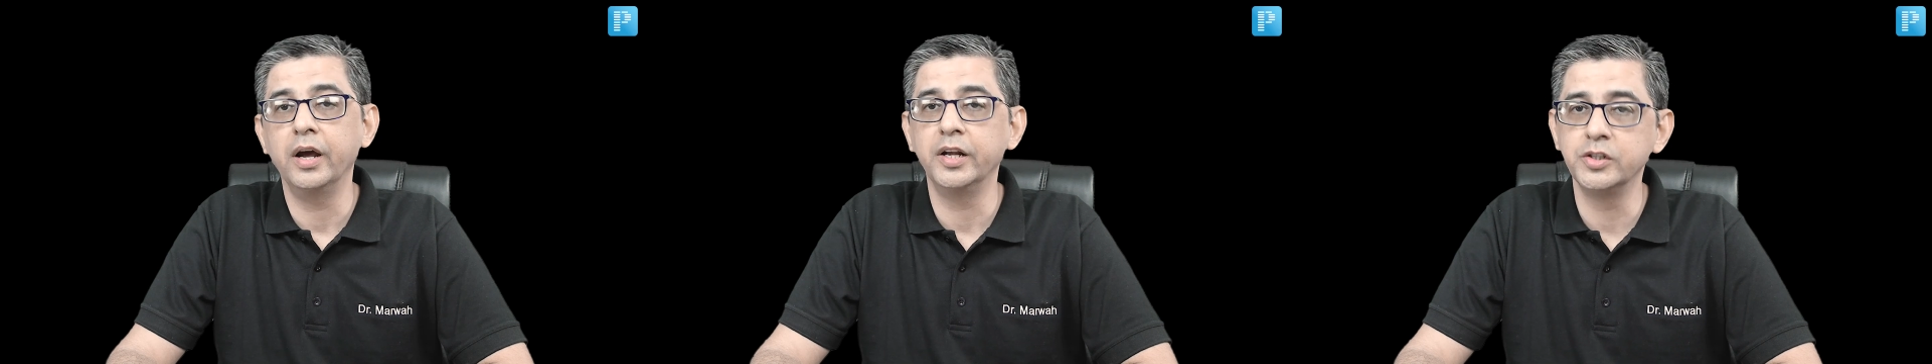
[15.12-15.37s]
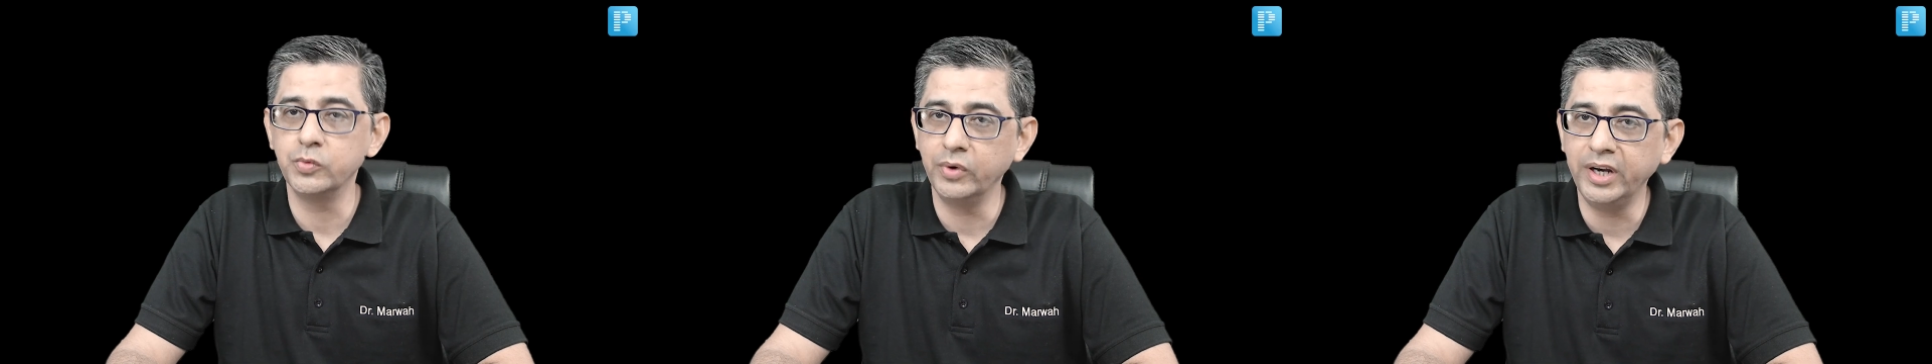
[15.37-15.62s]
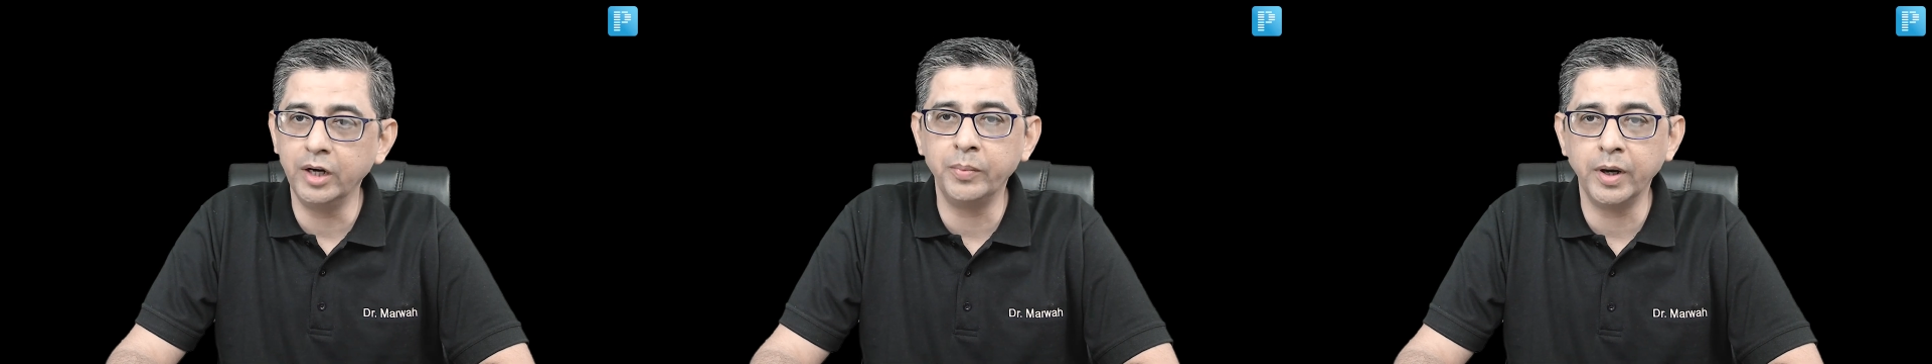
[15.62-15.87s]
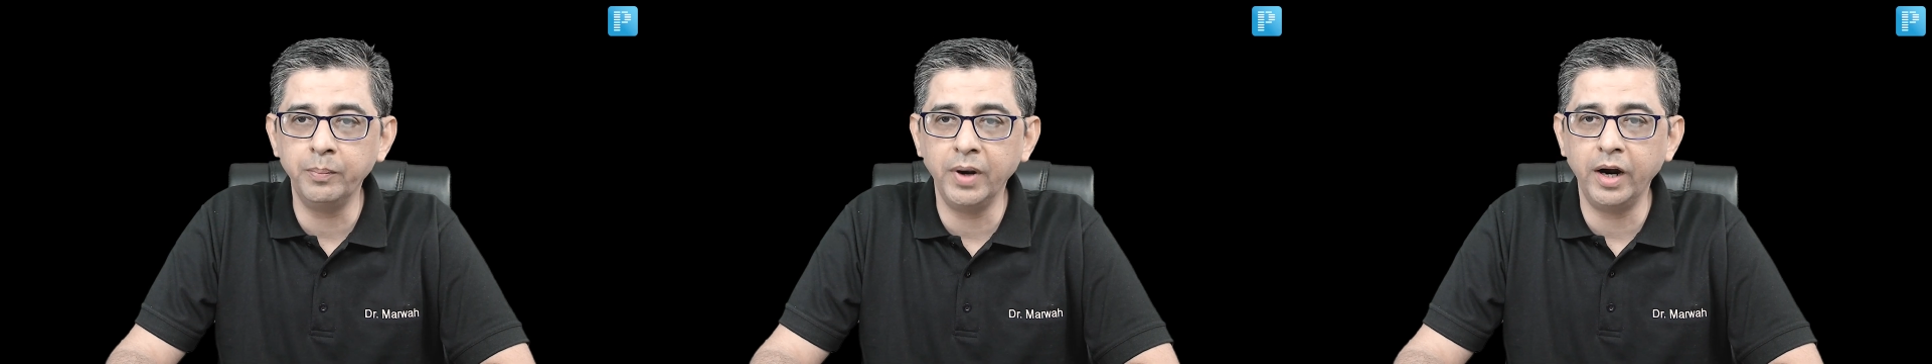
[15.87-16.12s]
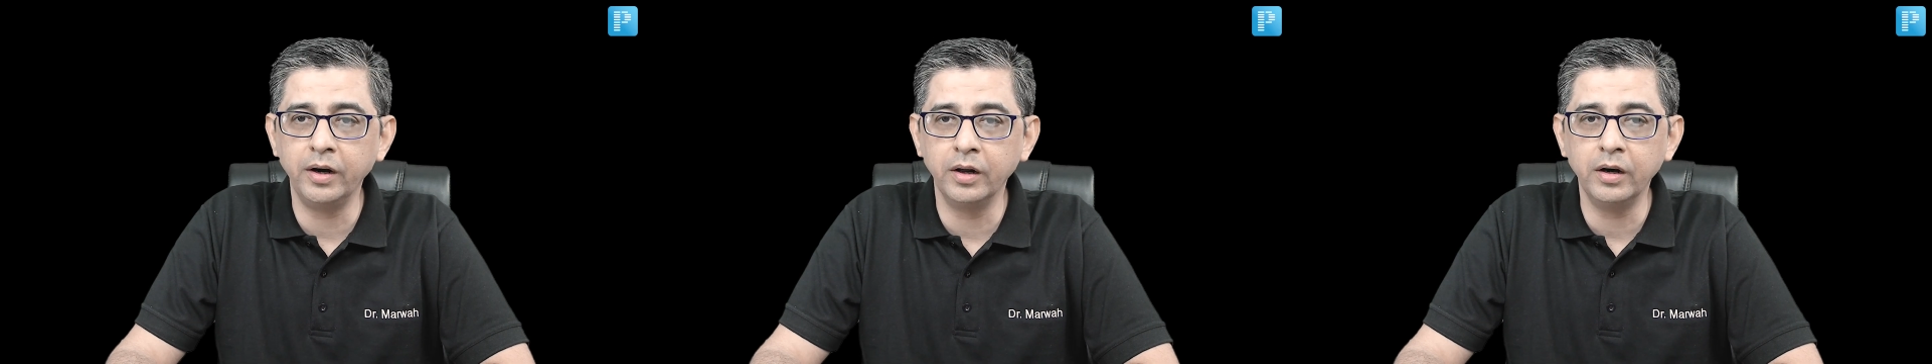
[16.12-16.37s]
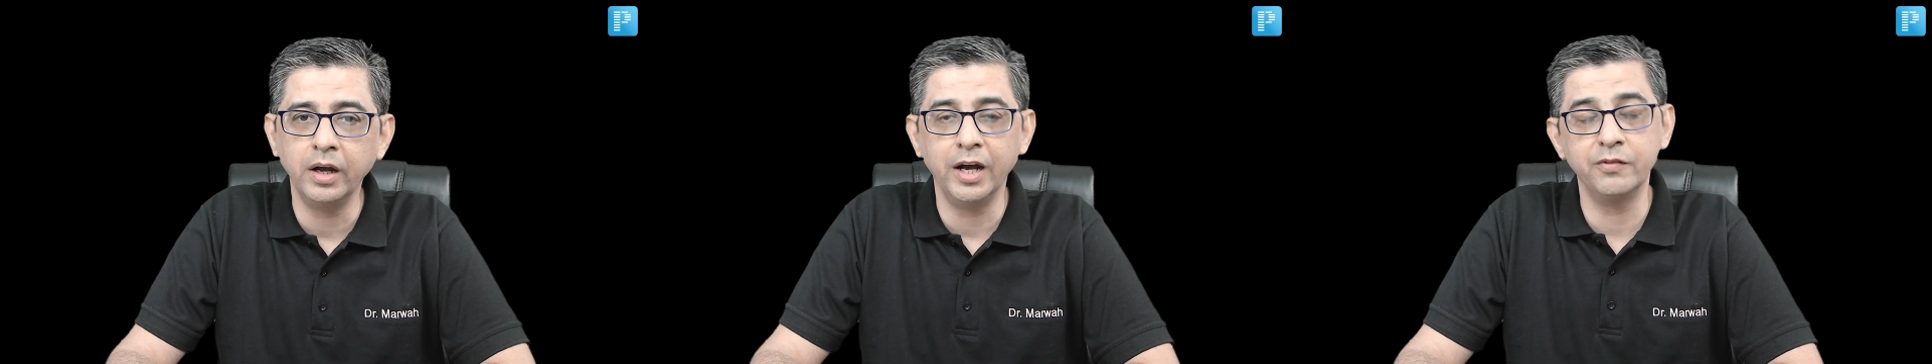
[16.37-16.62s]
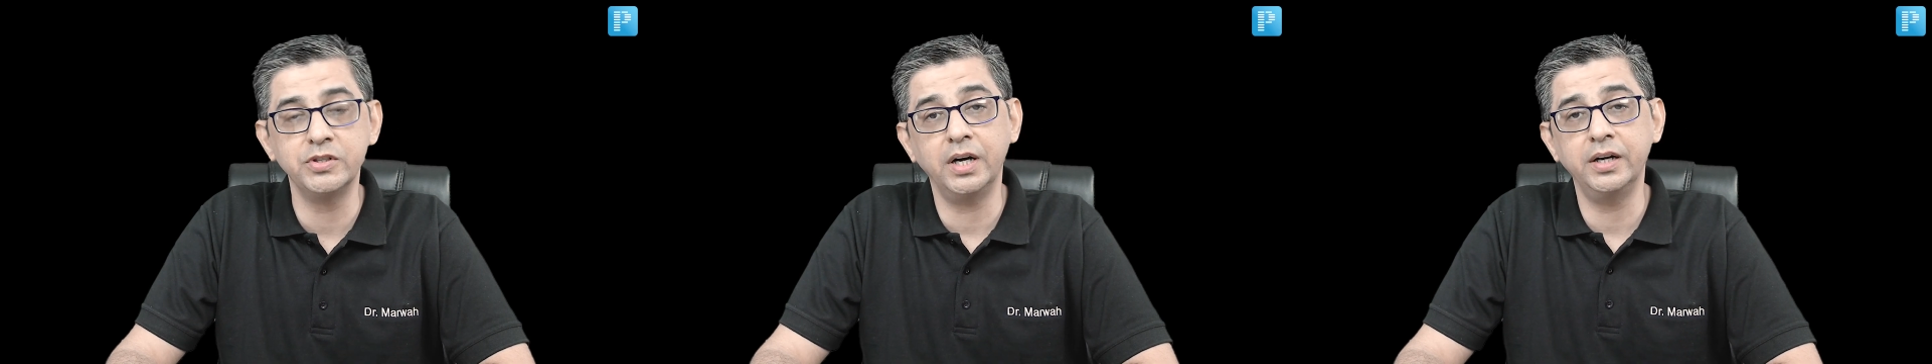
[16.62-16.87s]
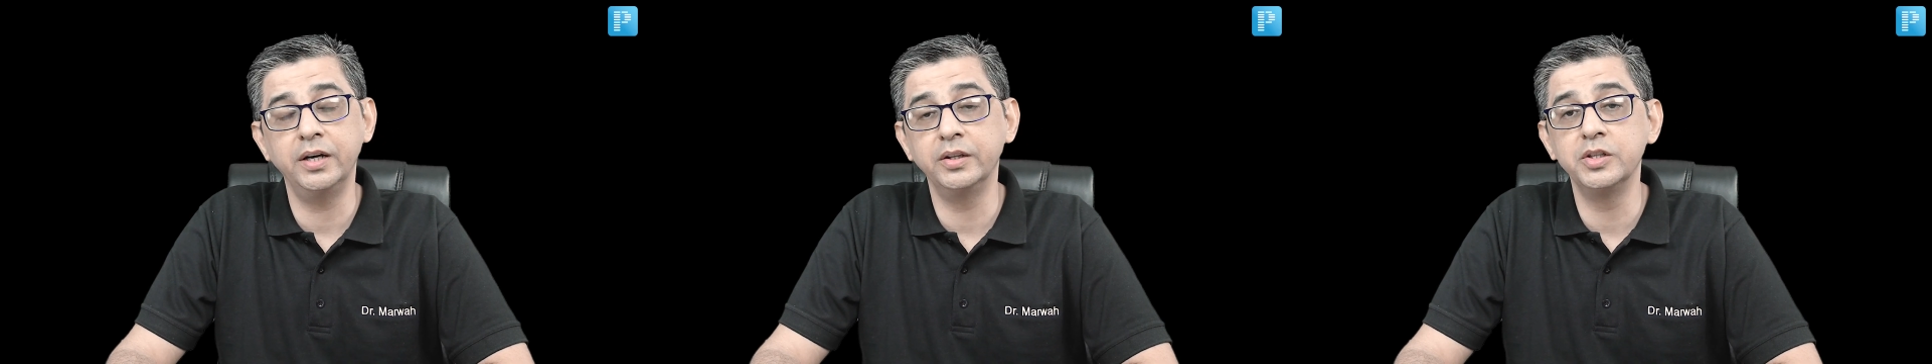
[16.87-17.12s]
Hence, we at PrepLadder have
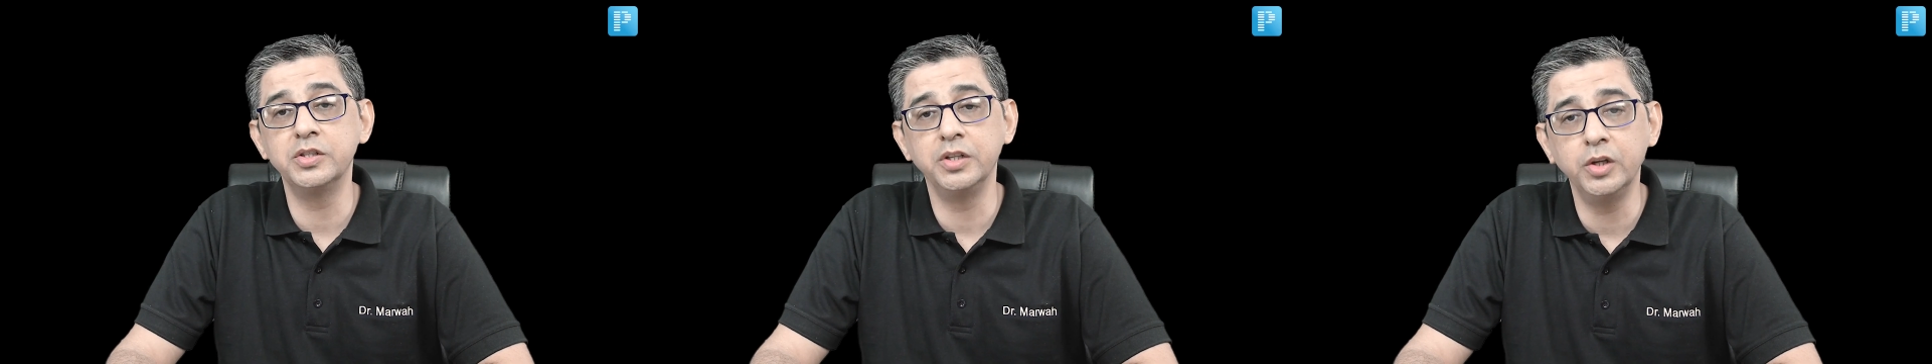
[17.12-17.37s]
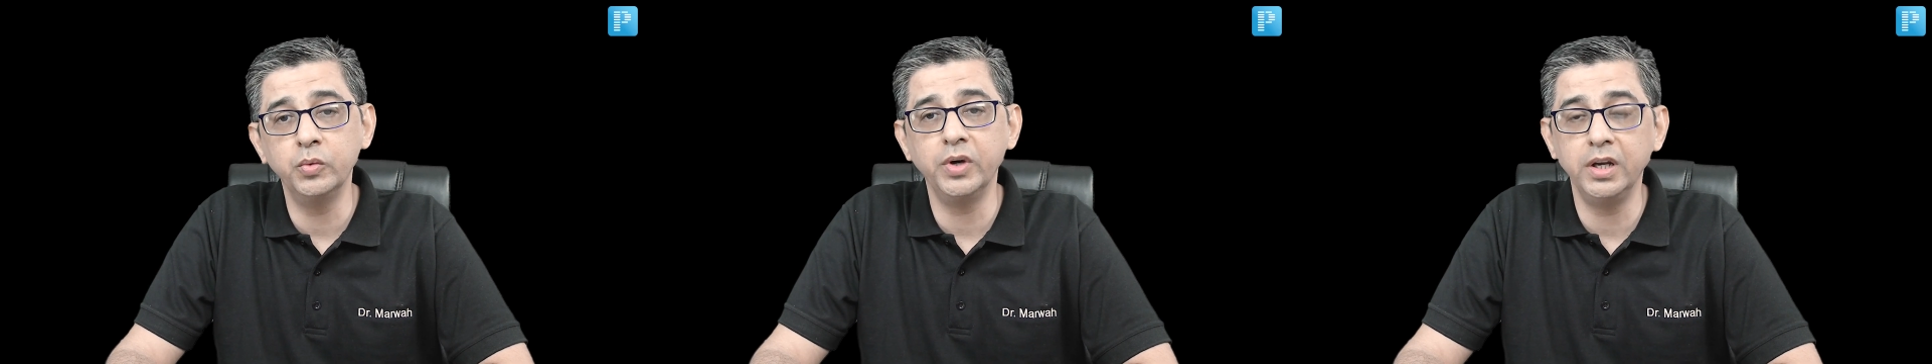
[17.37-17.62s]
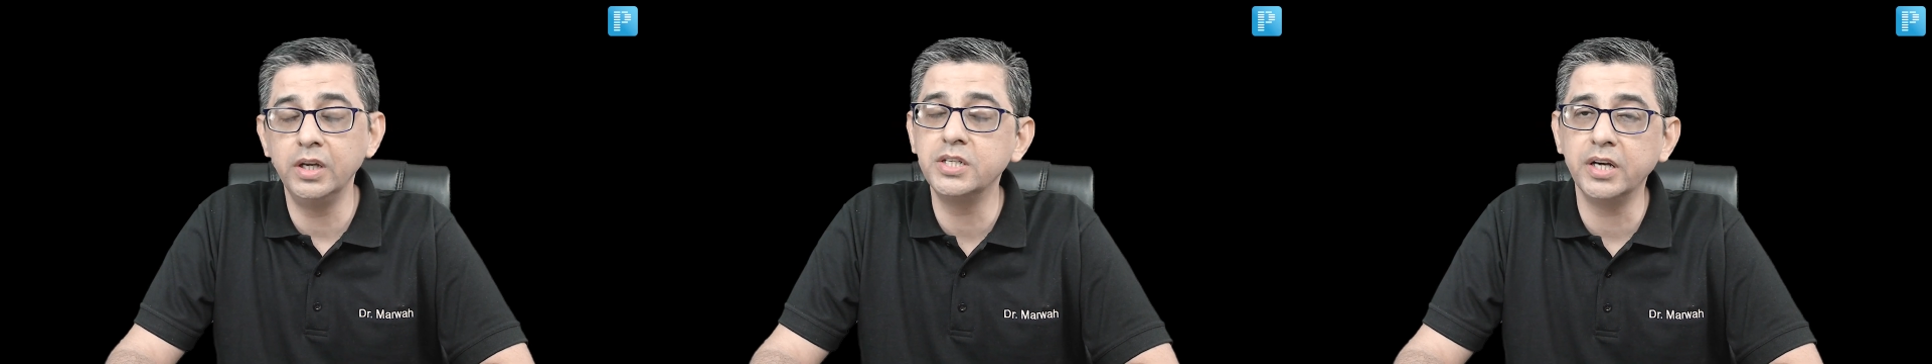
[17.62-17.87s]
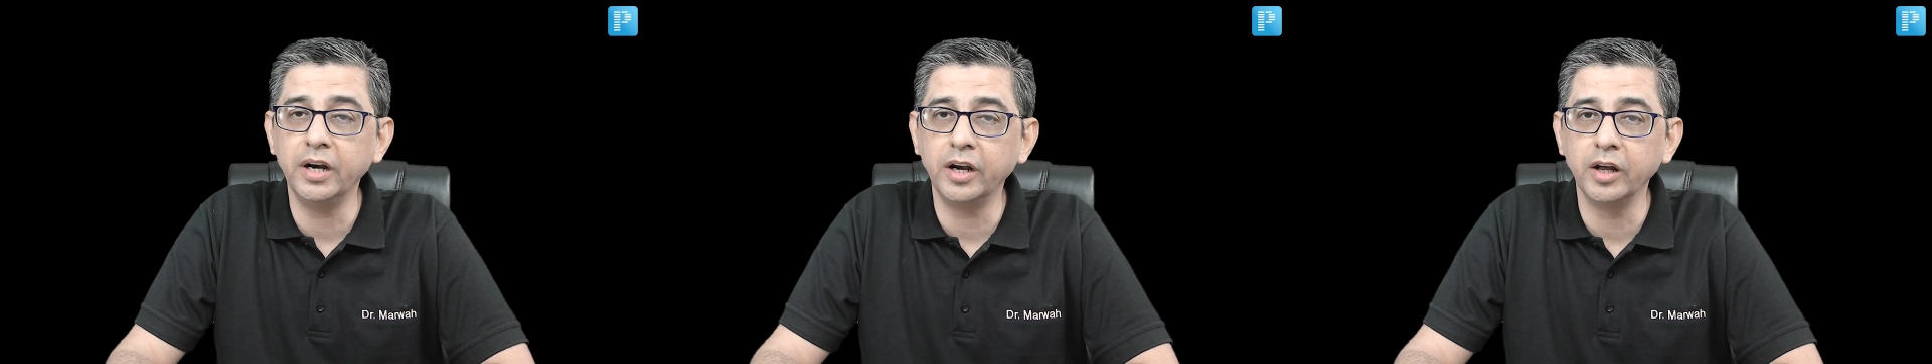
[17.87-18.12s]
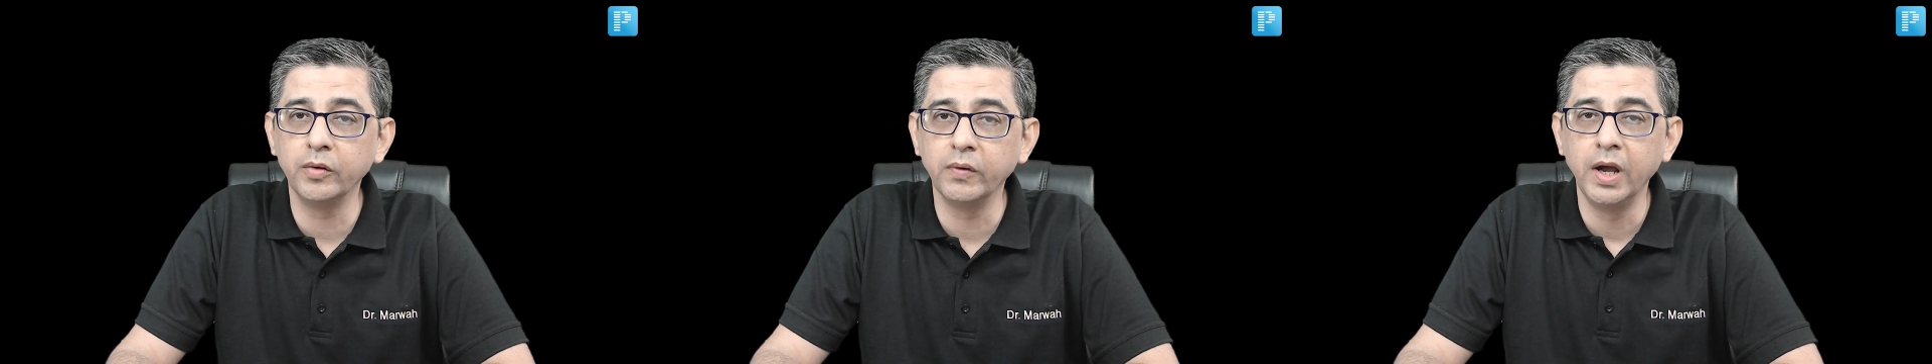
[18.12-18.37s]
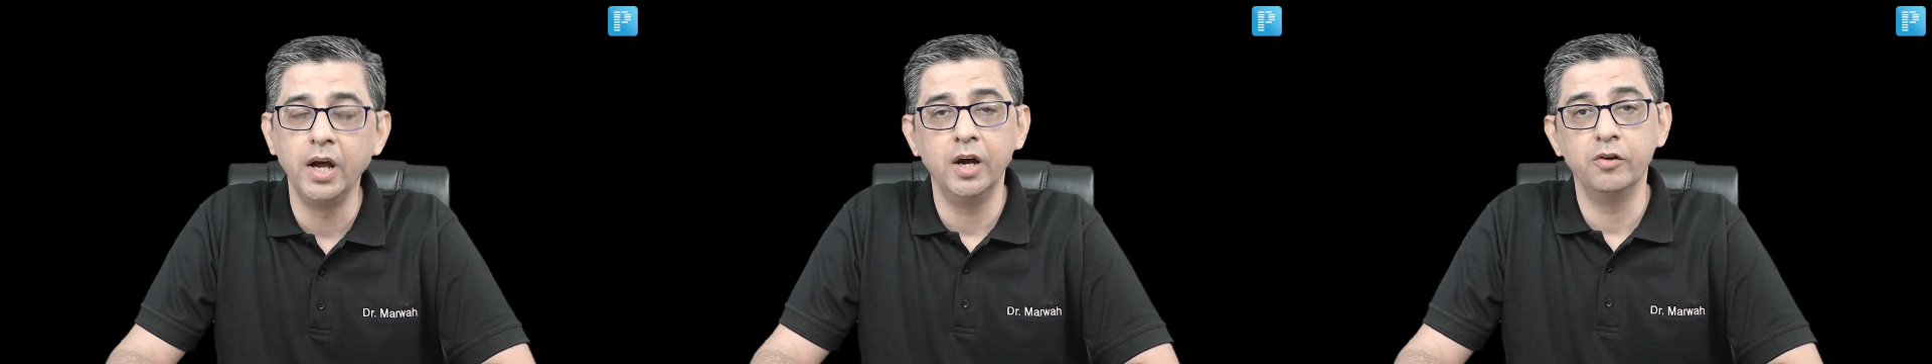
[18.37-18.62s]
started this new initiative